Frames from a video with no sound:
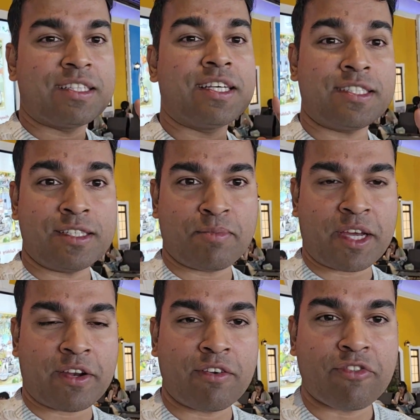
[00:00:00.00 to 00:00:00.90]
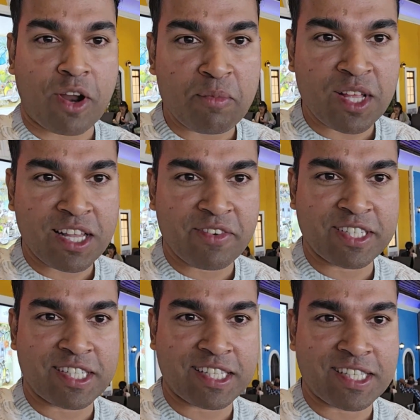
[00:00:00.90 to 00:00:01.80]
this is Meryl from the
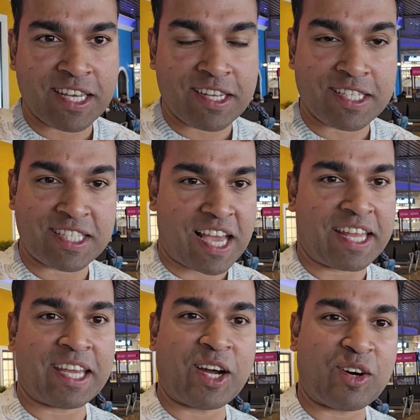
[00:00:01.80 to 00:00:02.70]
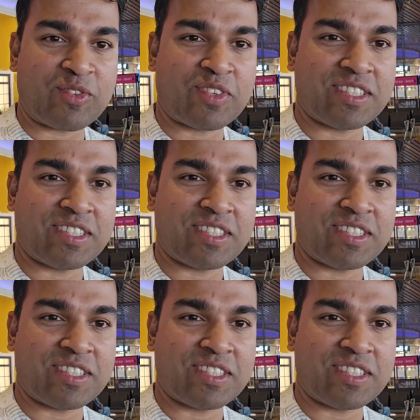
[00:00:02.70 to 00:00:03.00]
Living Jet Setters signing off.